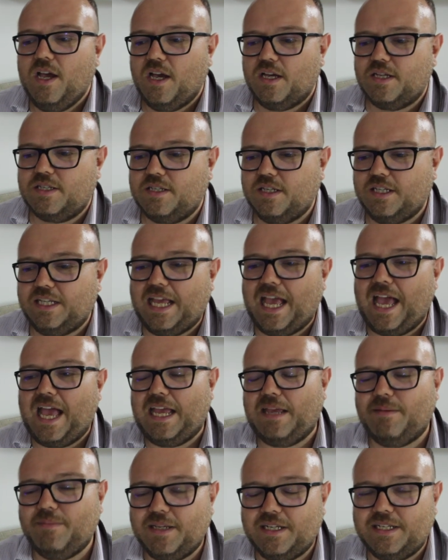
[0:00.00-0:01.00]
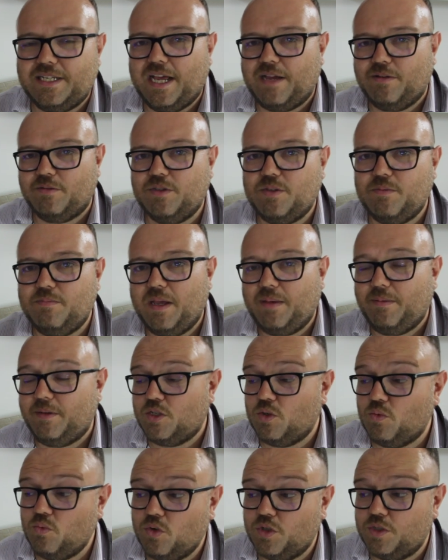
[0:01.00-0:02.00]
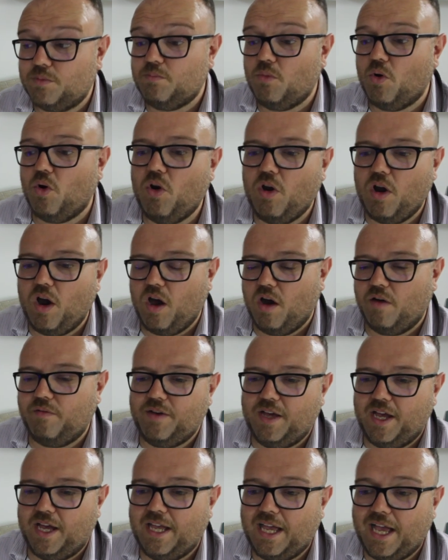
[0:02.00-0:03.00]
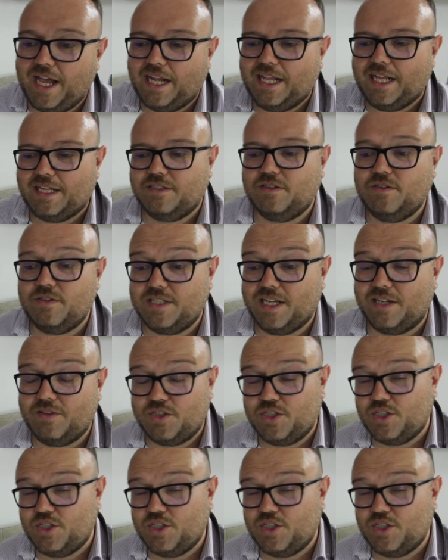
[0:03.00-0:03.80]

are certainly aiming down to maybe towards more of a classical sound.